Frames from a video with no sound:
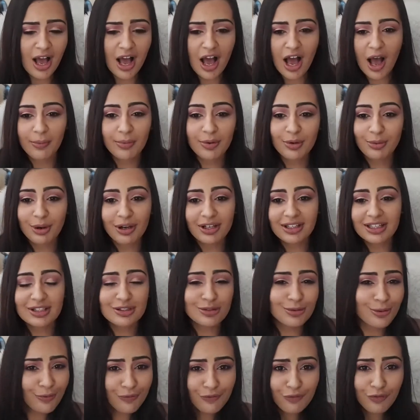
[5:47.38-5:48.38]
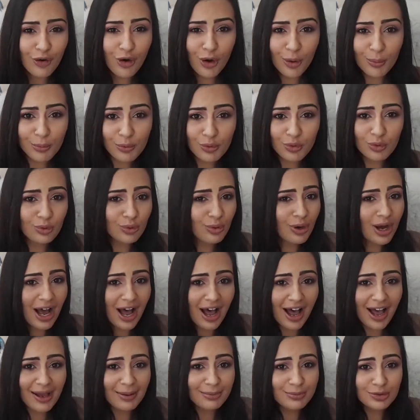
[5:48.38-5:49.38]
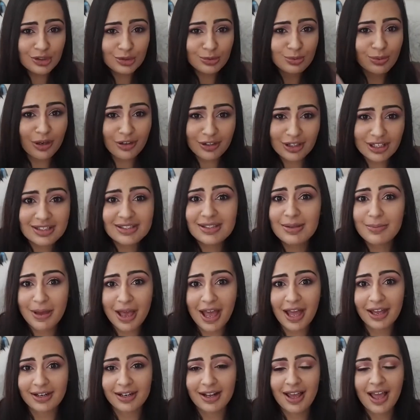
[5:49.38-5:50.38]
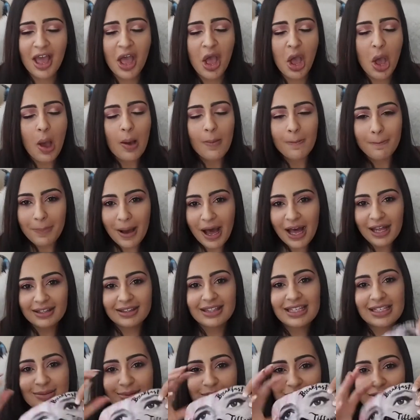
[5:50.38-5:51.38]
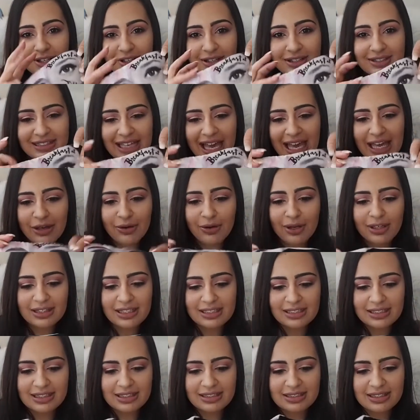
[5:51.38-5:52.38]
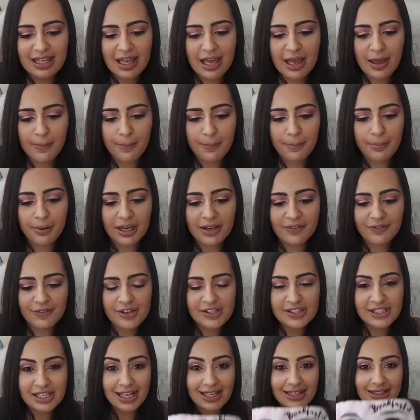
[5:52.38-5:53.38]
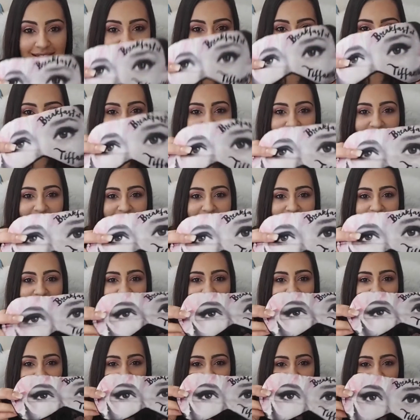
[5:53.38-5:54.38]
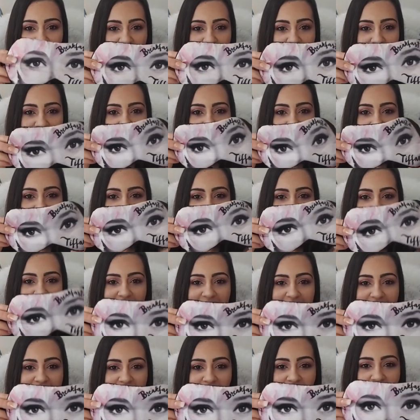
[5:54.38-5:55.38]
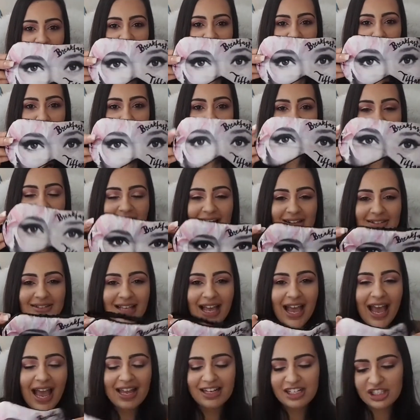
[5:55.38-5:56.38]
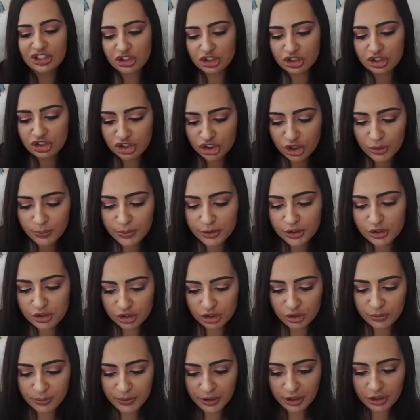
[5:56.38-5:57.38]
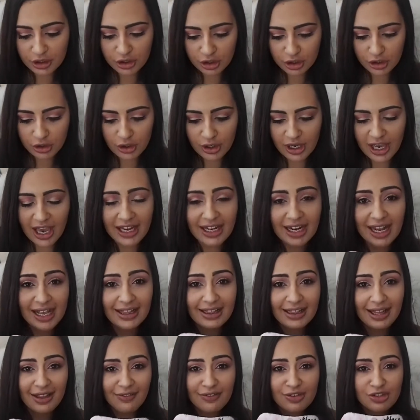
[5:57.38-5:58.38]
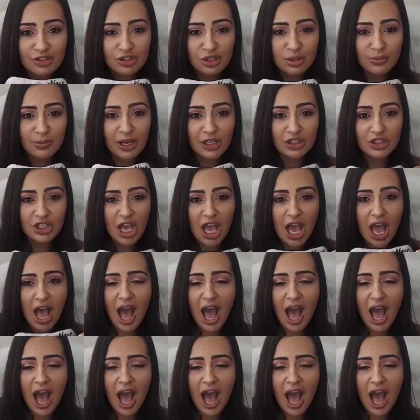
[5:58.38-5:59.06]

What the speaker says: I'm not wearing this to a formal. I'm just wearing this to bed. But this was on sale, and this is the Breakfast and Tiffany's collection, and it's an eye mask, and it's super, super cute, and I love it so much.